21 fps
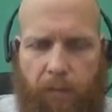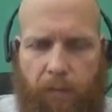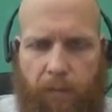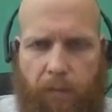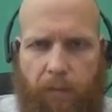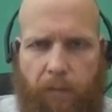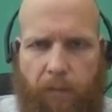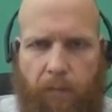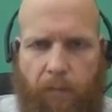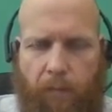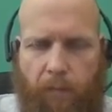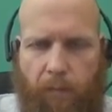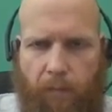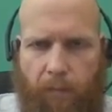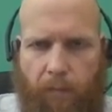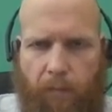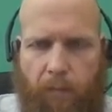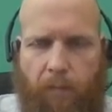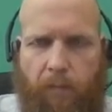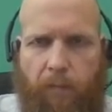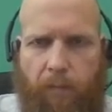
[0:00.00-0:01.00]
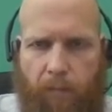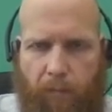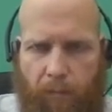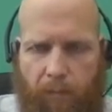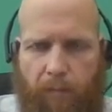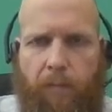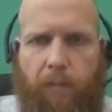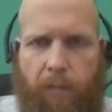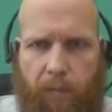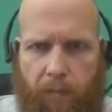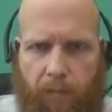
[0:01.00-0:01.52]

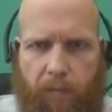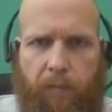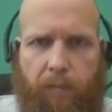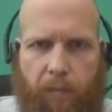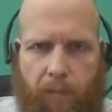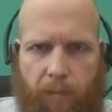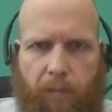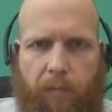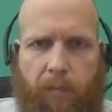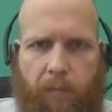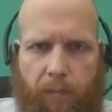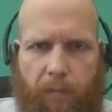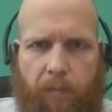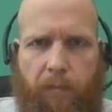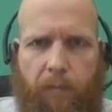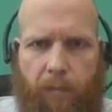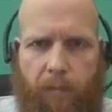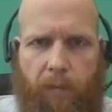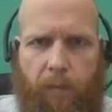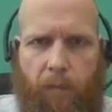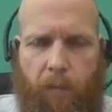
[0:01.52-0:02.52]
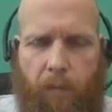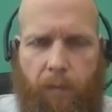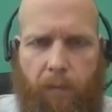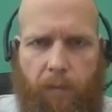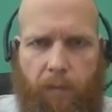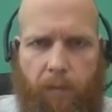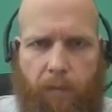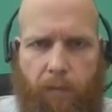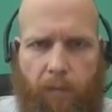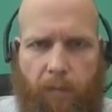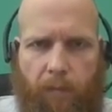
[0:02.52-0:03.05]

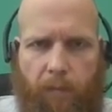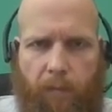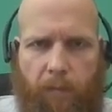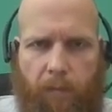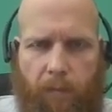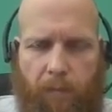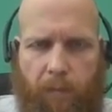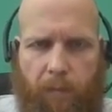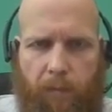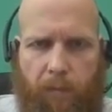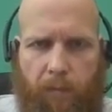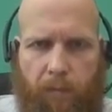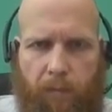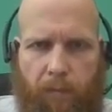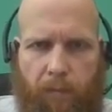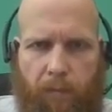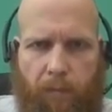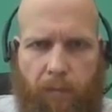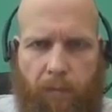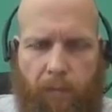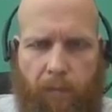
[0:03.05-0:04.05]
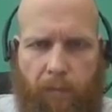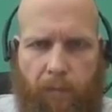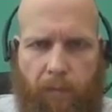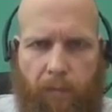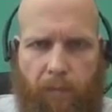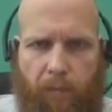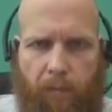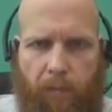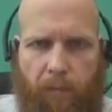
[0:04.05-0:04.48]
[no speech]